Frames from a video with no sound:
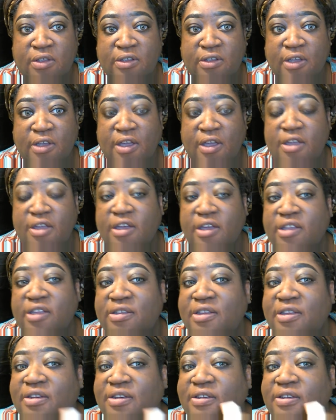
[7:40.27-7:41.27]
So yeah, you can
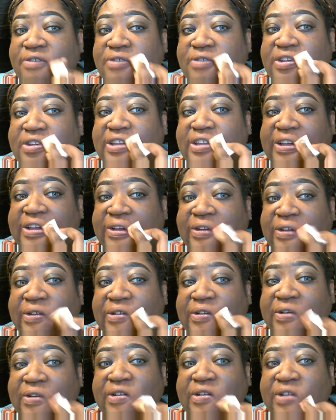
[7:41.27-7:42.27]
see the difference, huh?
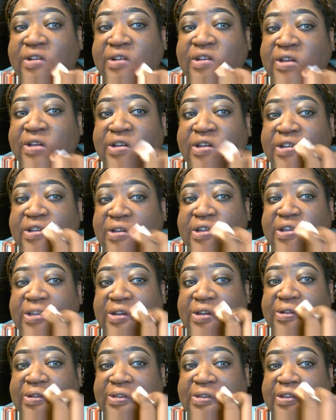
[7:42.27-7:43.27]
You
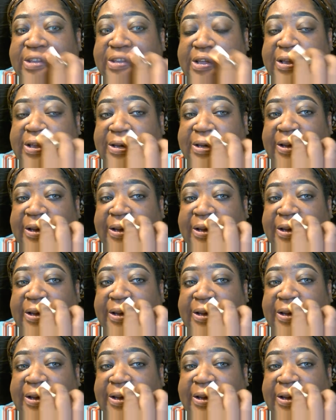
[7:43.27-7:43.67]
don't see